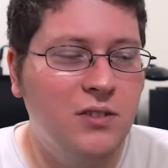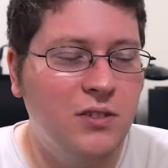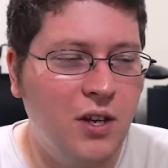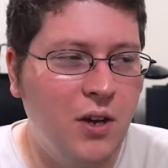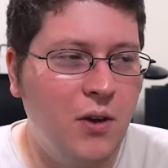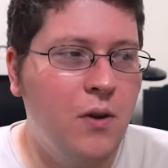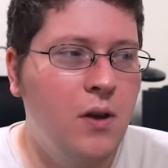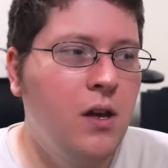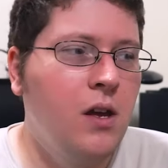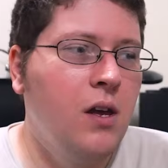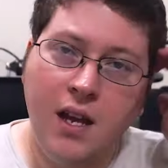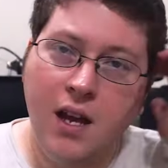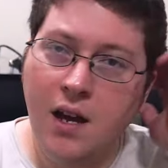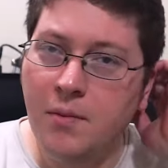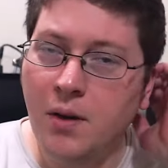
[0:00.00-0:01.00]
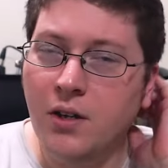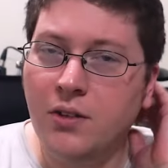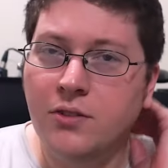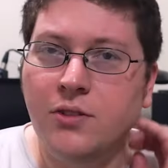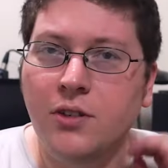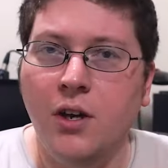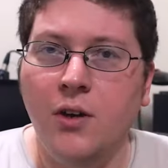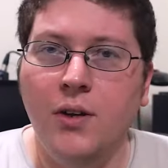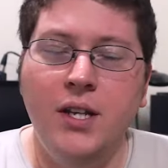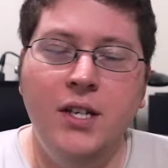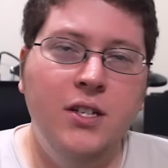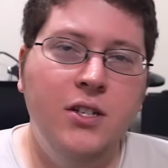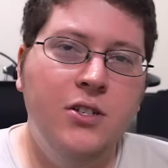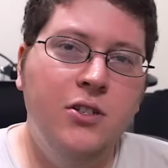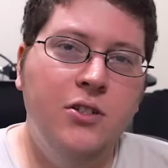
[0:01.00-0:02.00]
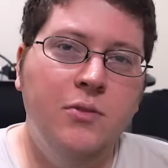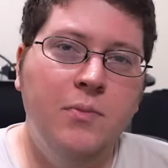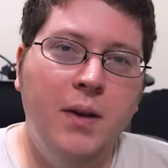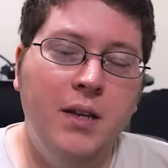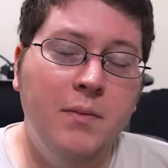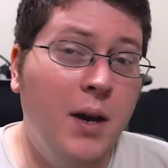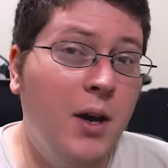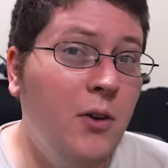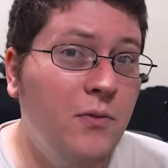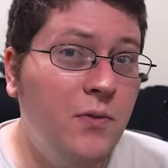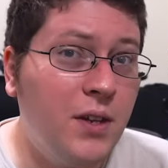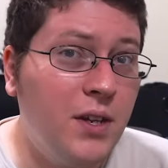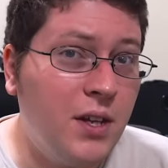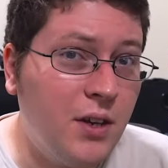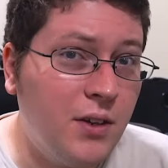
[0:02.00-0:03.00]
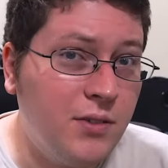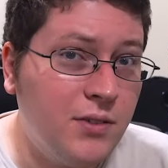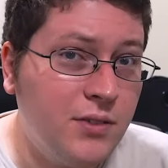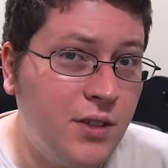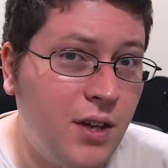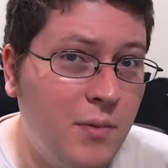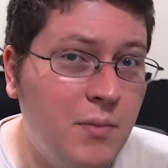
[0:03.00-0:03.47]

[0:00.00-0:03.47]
So I'm also, in addition to making my own videos,